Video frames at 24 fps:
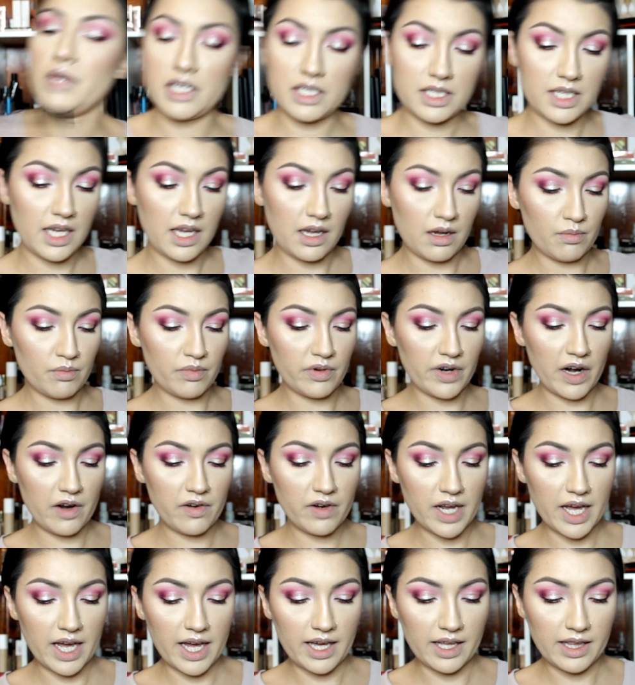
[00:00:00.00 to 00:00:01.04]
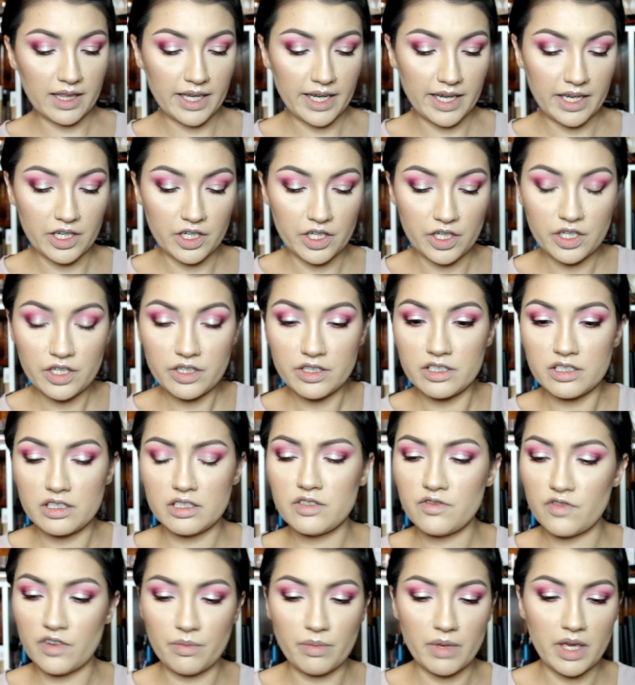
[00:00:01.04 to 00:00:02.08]
going to take a brown eyeliner. This
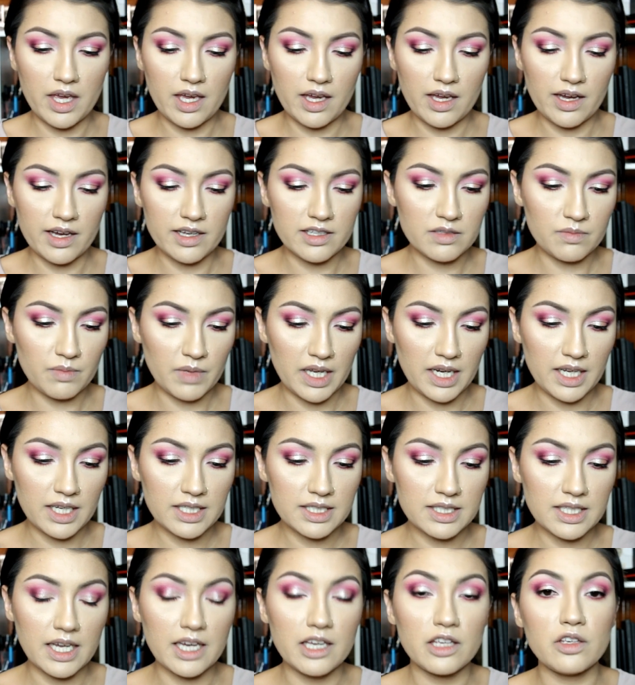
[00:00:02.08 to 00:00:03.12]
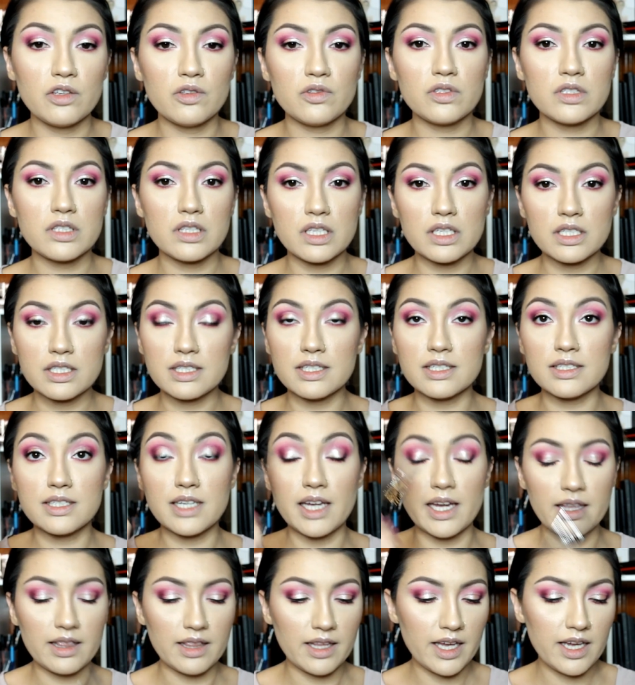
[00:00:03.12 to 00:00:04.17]
is from IT Cosmetics. I used this to
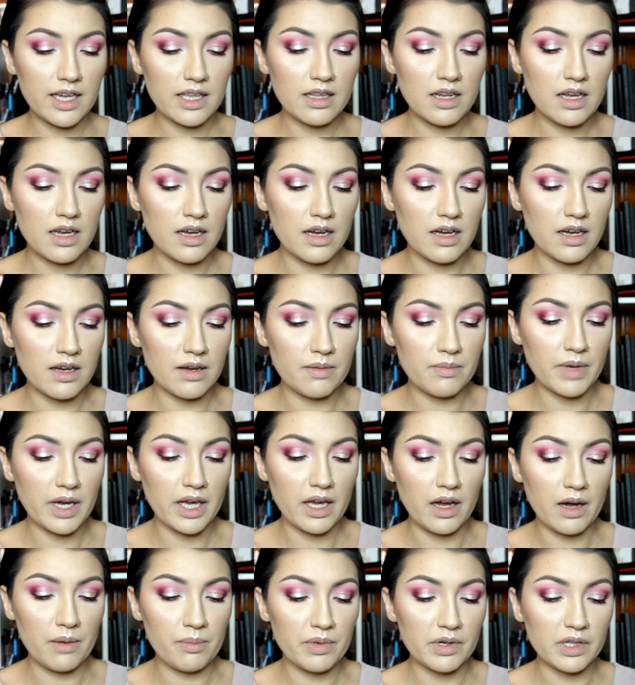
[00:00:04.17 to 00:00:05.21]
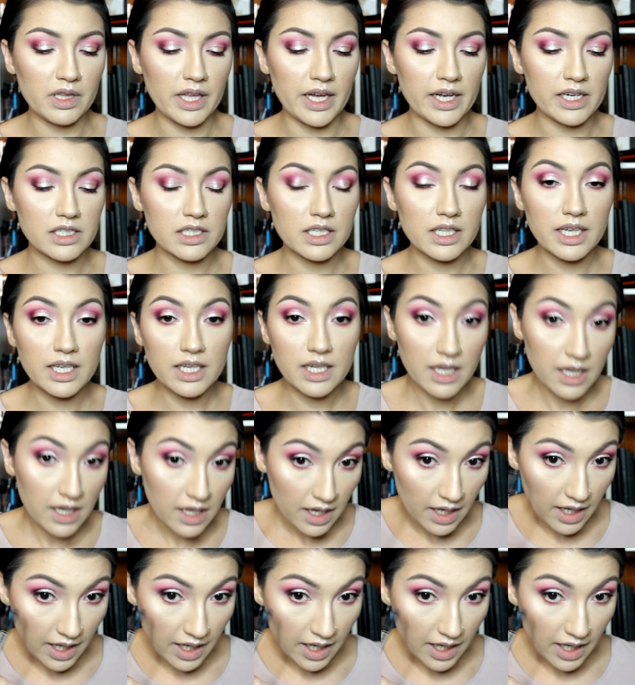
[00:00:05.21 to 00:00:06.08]
tightline my upper lash line.